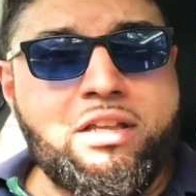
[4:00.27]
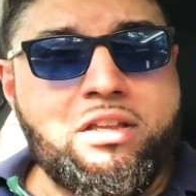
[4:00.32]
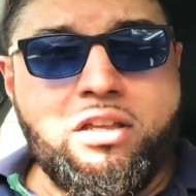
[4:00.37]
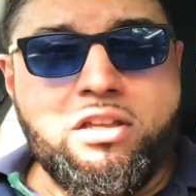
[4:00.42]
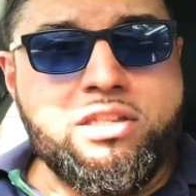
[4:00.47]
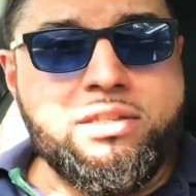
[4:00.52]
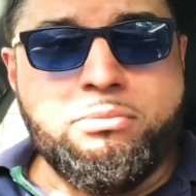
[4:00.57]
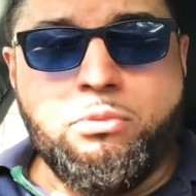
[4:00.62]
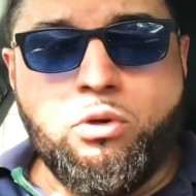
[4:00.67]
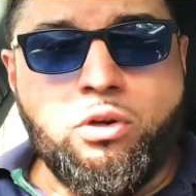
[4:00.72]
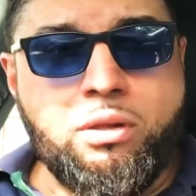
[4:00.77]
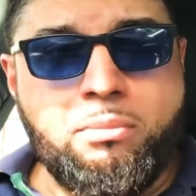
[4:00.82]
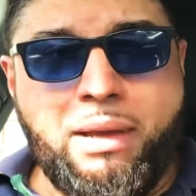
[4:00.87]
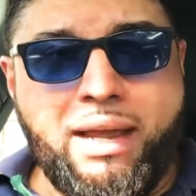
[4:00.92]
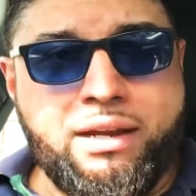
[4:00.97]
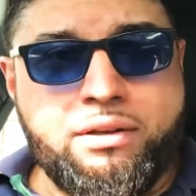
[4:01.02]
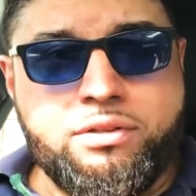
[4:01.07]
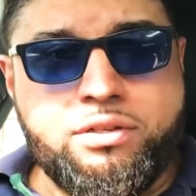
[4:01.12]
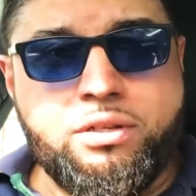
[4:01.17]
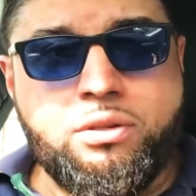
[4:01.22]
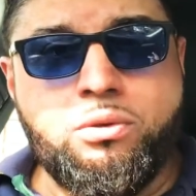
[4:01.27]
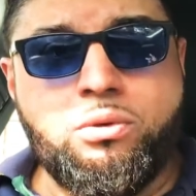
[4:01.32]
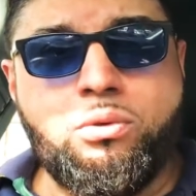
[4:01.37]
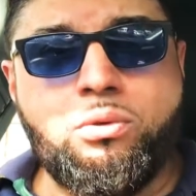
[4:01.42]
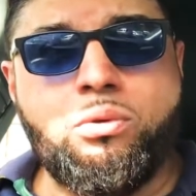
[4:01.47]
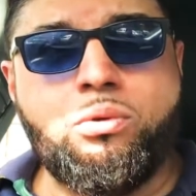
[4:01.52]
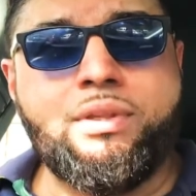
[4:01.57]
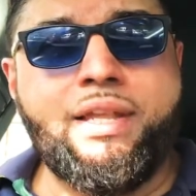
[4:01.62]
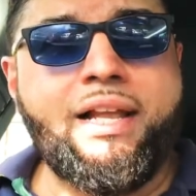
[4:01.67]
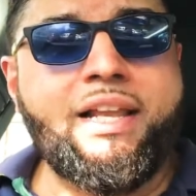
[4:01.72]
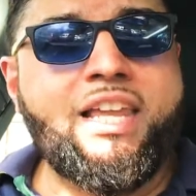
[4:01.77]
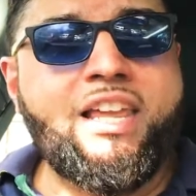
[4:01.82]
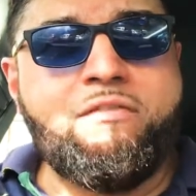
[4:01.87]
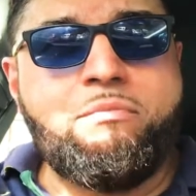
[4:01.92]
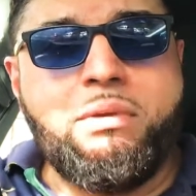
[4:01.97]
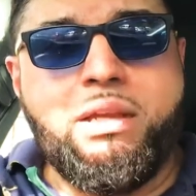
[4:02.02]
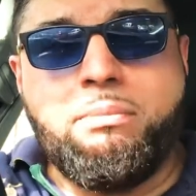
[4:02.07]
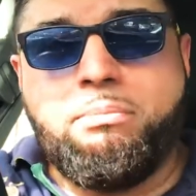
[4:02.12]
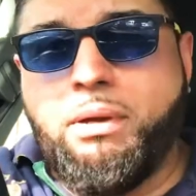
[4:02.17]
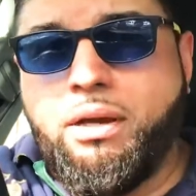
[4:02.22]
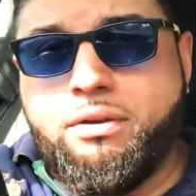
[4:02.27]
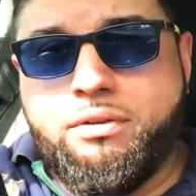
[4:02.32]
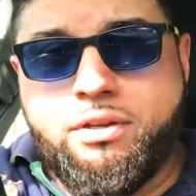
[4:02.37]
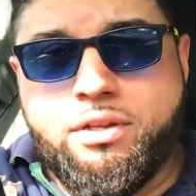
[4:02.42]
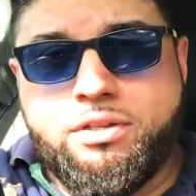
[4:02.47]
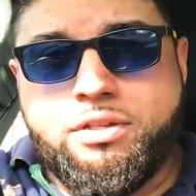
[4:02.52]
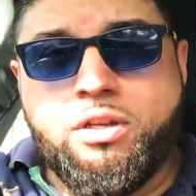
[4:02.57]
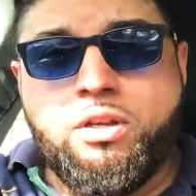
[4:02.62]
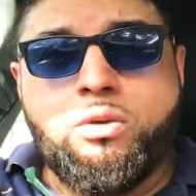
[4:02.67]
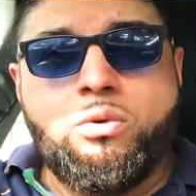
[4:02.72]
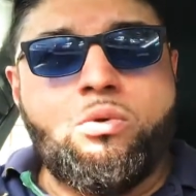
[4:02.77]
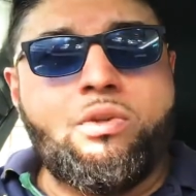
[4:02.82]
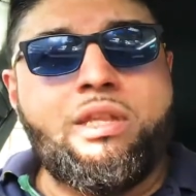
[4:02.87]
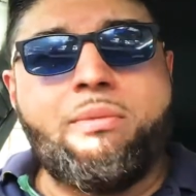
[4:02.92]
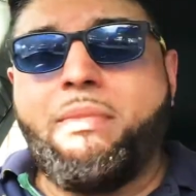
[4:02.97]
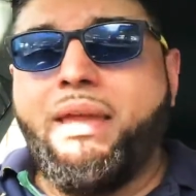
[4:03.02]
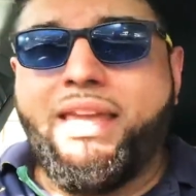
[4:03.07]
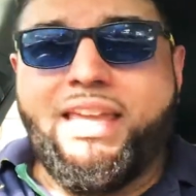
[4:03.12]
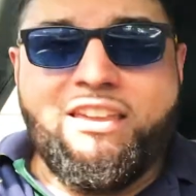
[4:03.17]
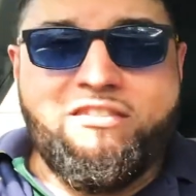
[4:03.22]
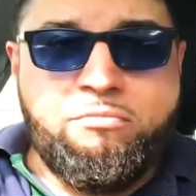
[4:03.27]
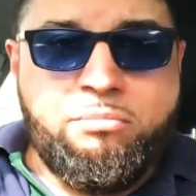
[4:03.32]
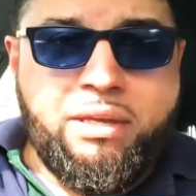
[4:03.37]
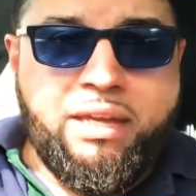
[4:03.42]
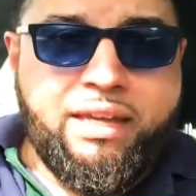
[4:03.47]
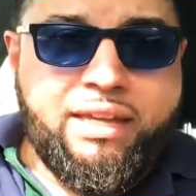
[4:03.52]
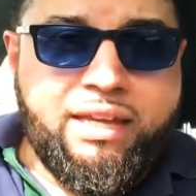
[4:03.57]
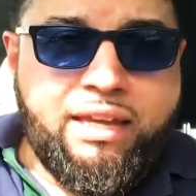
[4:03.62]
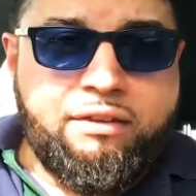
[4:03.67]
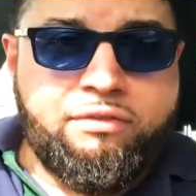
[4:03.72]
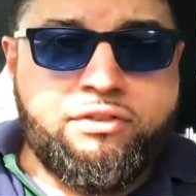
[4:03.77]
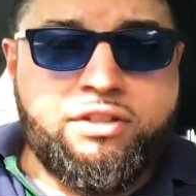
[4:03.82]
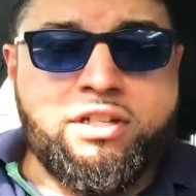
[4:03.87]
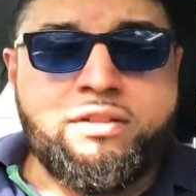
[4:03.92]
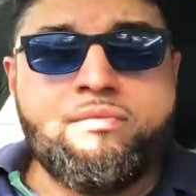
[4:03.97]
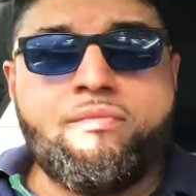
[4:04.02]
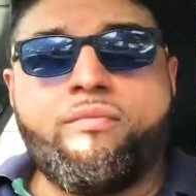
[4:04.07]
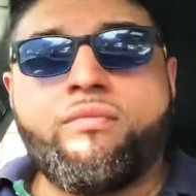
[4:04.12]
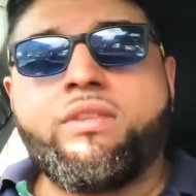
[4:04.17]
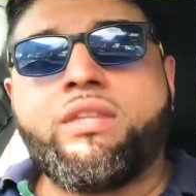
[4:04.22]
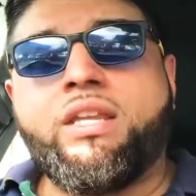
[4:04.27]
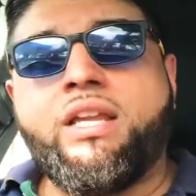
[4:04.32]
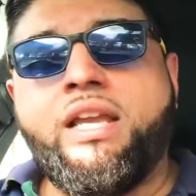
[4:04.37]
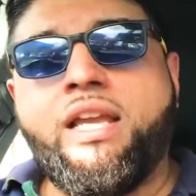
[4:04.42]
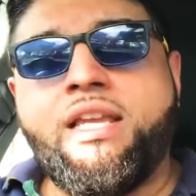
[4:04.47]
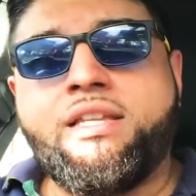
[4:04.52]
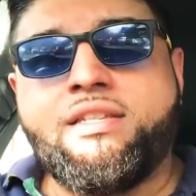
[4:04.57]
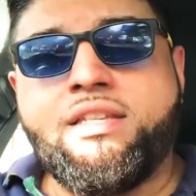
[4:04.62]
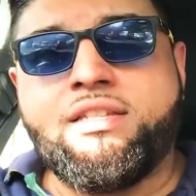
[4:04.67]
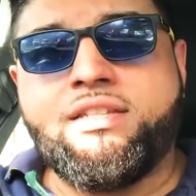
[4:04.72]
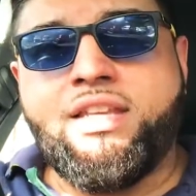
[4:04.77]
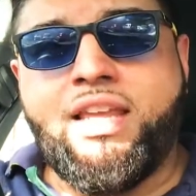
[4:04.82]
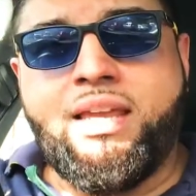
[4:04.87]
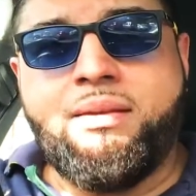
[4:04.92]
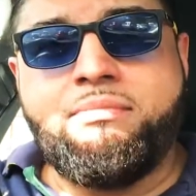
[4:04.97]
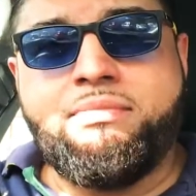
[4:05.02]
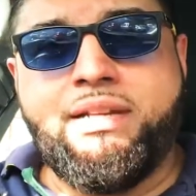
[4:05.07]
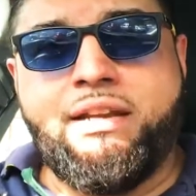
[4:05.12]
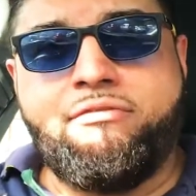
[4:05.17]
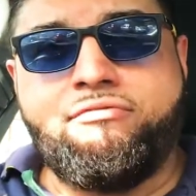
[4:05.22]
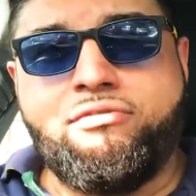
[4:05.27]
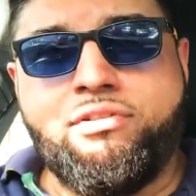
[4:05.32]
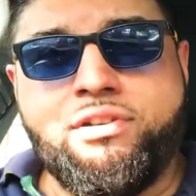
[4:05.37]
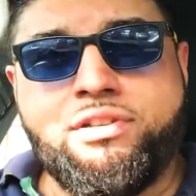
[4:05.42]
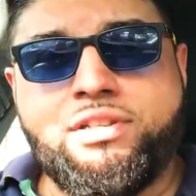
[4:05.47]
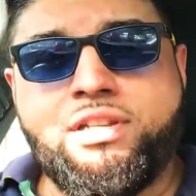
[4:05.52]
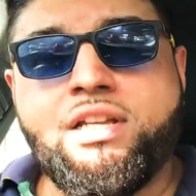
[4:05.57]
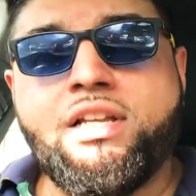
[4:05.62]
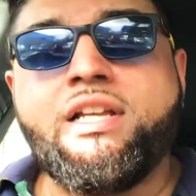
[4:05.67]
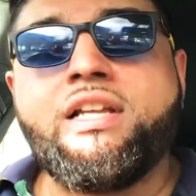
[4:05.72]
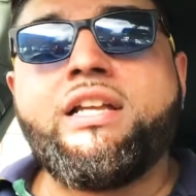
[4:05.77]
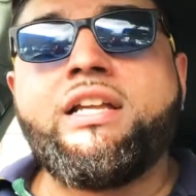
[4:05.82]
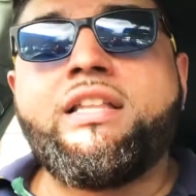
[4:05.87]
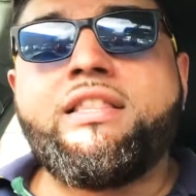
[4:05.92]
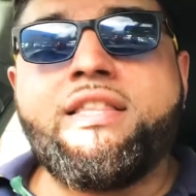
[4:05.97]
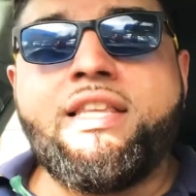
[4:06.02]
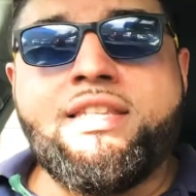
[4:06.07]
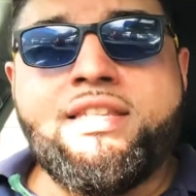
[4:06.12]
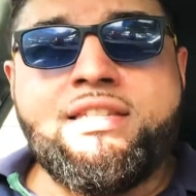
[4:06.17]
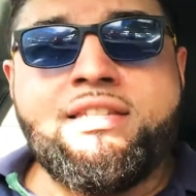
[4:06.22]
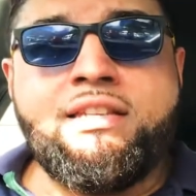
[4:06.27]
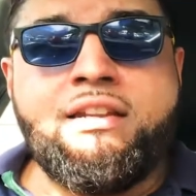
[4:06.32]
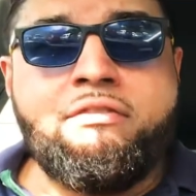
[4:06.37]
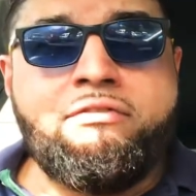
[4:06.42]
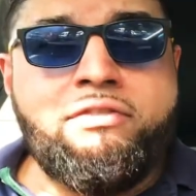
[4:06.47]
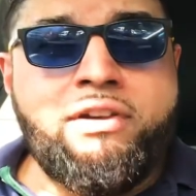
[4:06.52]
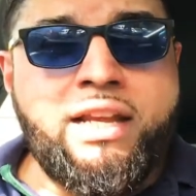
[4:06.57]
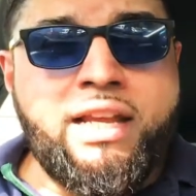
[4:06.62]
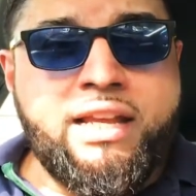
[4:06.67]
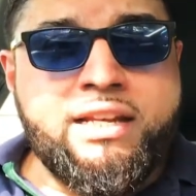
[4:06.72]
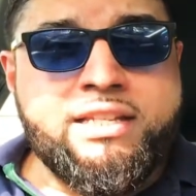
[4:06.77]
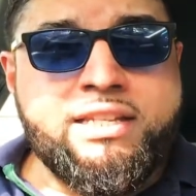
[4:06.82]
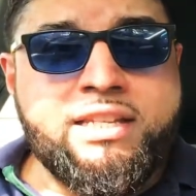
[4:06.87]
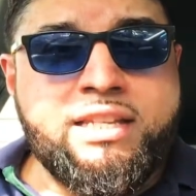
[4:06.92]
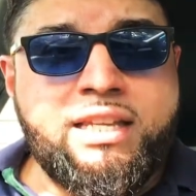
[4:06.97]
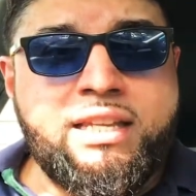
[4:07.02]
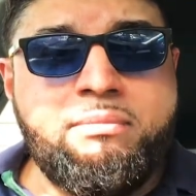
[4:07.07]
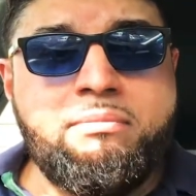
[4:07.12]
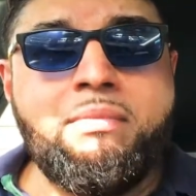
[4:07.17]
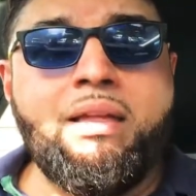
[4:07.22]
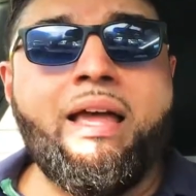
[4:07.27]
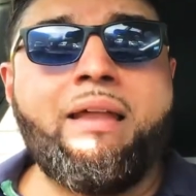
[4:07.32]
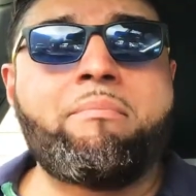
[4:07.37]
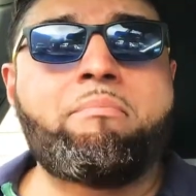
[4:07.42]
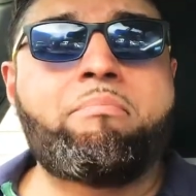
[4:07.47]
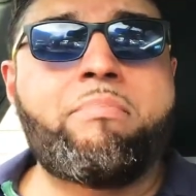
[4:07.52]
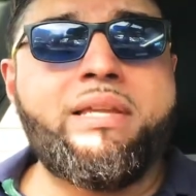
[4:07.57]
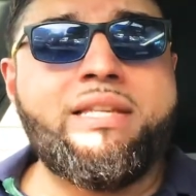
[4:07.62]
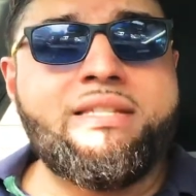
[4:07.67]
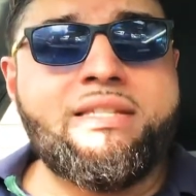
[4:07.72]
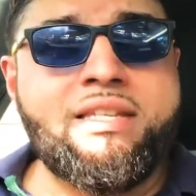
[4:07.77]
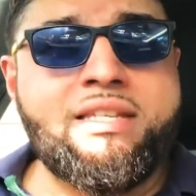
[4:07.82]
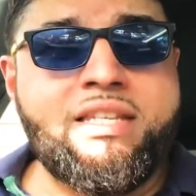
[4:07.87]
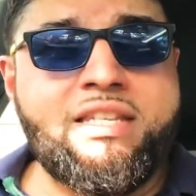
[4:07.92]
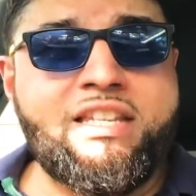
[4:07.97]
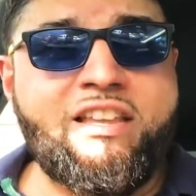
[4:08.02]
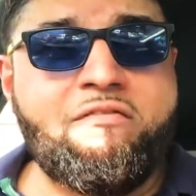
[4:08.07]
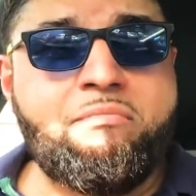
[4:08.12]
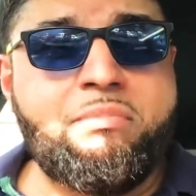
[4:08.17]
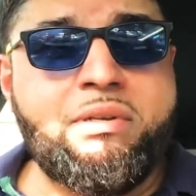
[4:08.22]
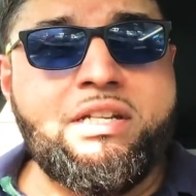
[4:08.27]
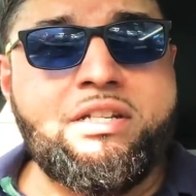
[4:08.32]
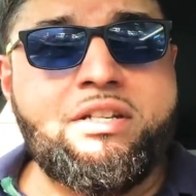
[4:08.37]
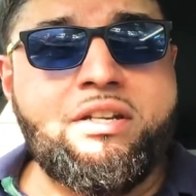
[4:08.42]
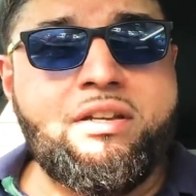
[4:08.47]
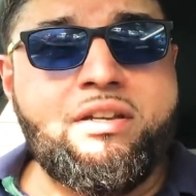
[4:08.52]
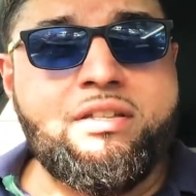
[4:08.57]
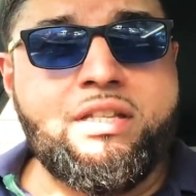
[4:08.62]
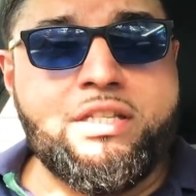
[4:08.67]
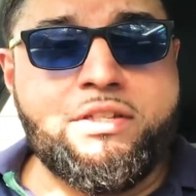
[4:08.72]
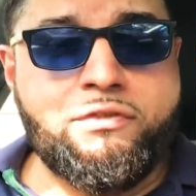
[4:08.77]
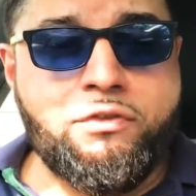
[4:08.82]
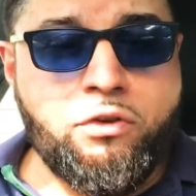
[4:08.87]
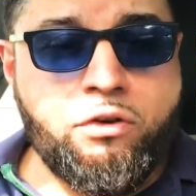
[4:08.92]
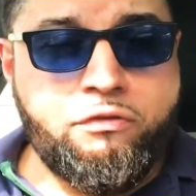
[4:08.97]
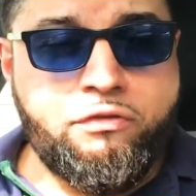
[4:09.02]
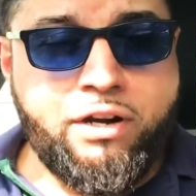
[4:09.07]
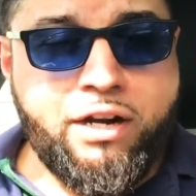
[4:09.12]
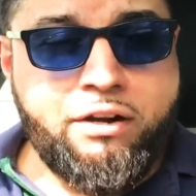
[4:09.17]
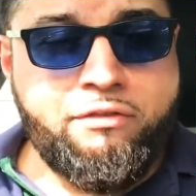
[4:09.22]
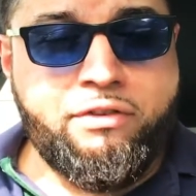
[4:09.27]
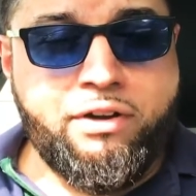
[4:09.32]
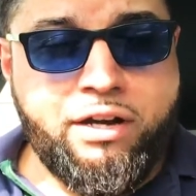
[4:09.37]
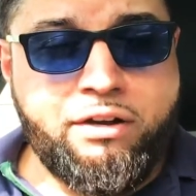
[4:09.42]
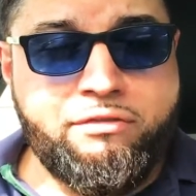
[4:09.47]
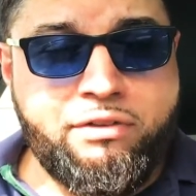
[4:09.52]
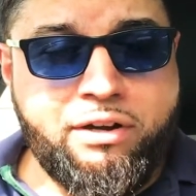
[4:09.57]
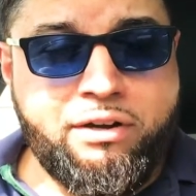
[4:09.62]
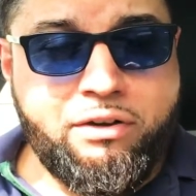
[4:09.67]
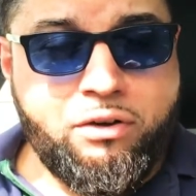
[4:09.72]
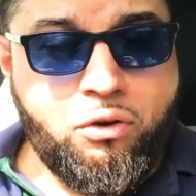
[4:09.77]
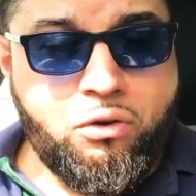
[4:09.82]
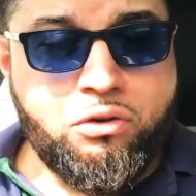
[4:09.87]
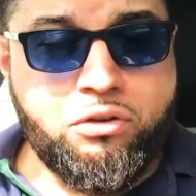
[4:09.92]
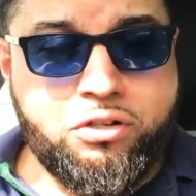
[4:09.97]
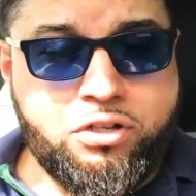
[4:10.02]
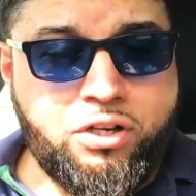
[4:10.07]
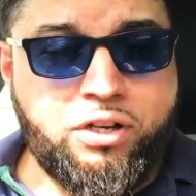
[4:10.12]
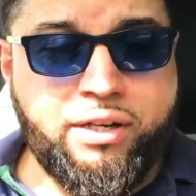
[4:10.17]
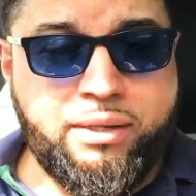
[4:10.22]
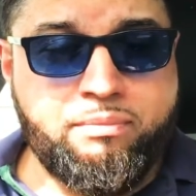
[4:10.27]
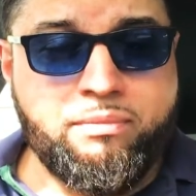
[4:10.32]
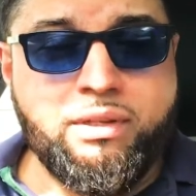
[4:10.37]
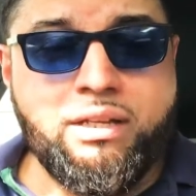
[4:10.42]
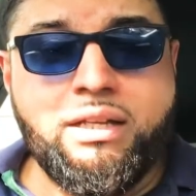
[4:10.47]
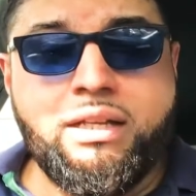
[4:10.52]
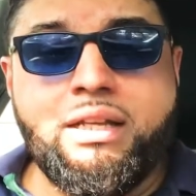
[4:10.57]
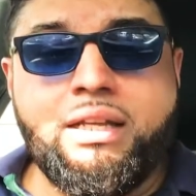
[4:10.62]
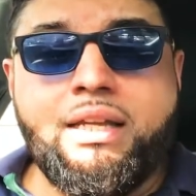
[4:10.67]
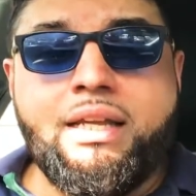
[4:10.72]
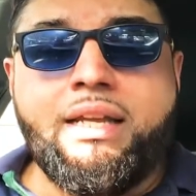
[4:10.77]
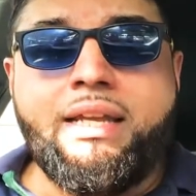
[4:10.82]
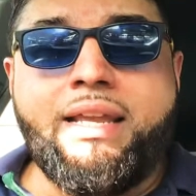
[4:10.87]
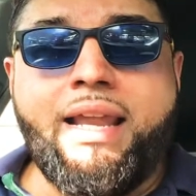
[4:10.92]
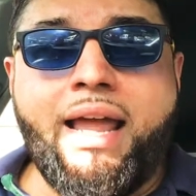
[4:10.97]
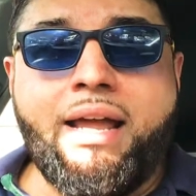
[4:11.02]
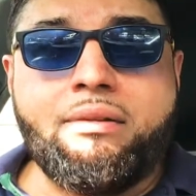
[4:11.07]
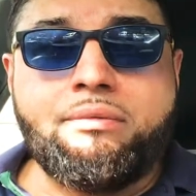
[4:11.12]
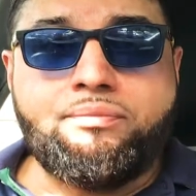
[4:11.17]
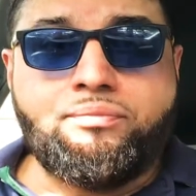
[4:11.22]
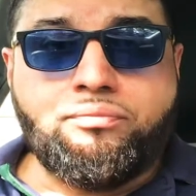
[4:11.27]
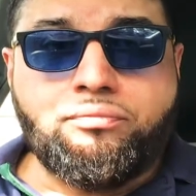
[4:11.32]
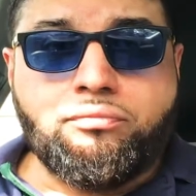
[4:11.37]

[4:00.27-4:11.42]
a small amount, or they'll give me a bonus, or they may give me a gift. It's the same difference. This is an affiliate scheme, and businesses have been doing this for a very, very, very long time. Now,